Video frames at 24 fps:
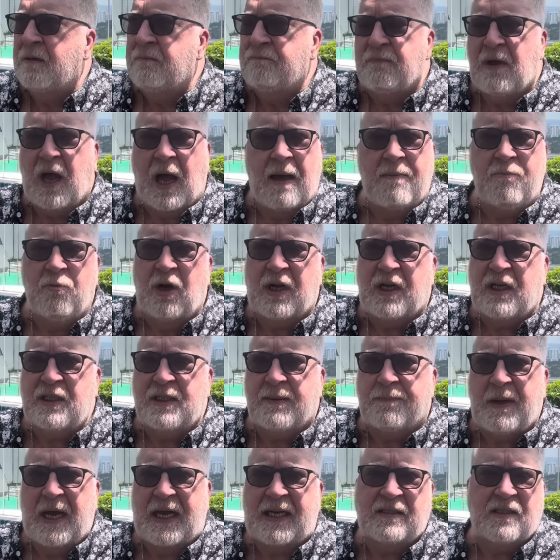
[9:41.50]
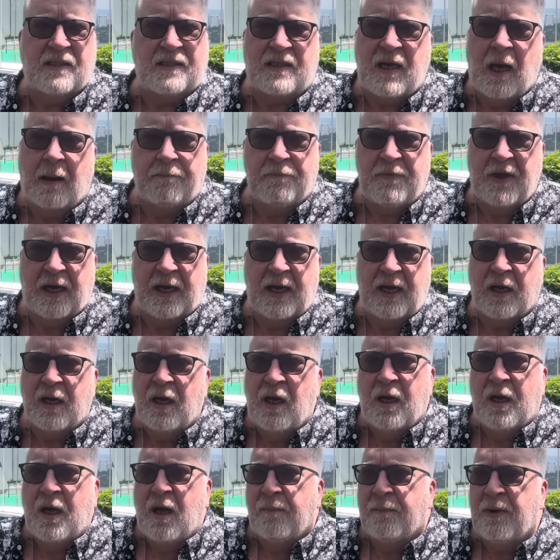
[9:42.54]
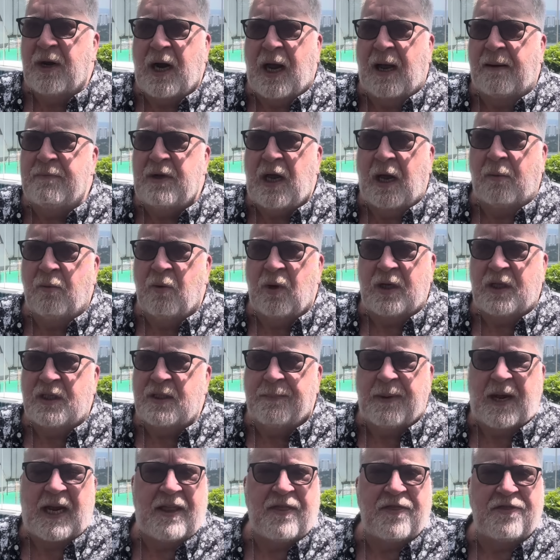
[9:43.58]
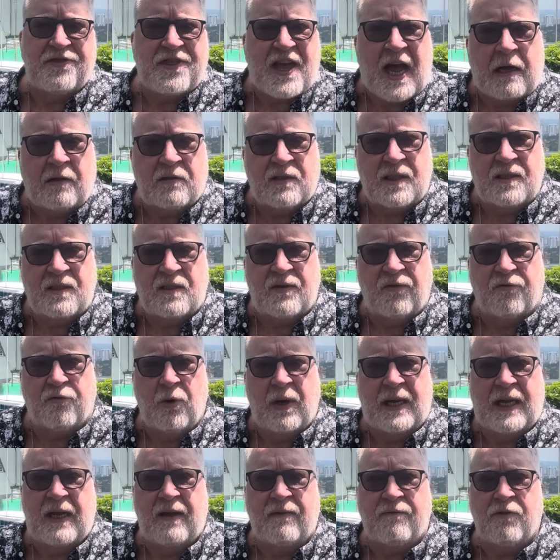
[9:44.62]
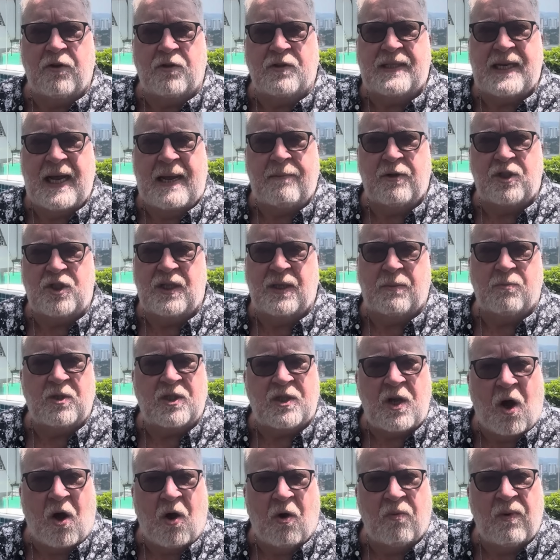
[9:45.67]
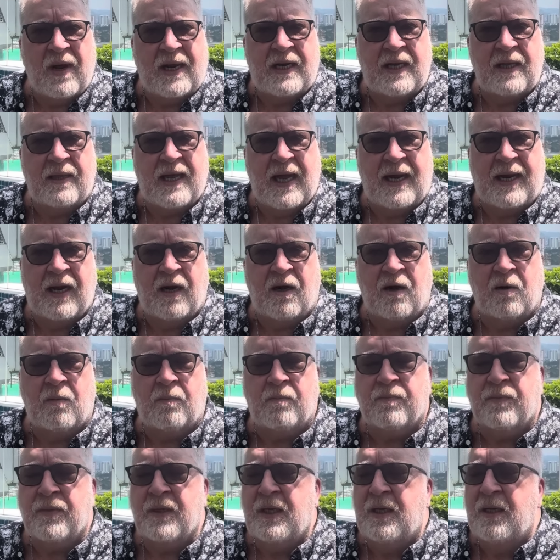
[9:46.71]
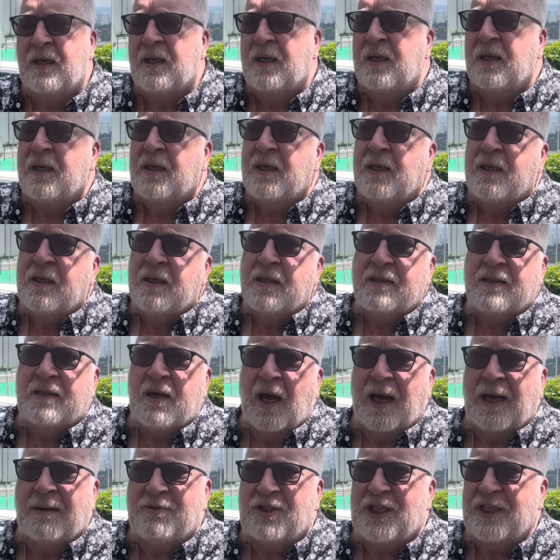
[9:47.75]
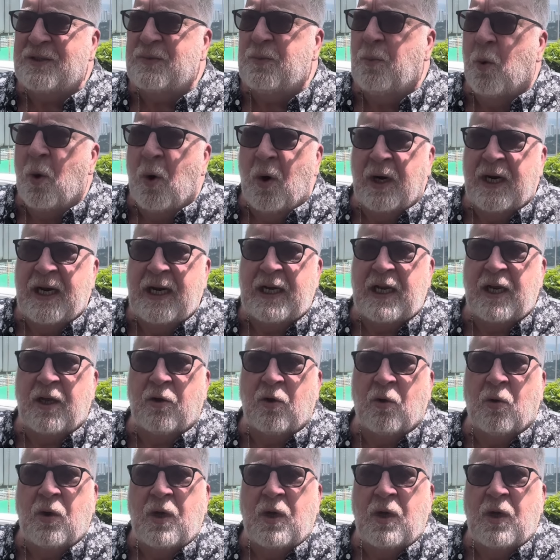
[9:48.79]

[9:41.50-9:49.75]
I'm willing to pay something, but I'm not willing to pay thousands of ringgit for damage that was already there. So I'm just warning you,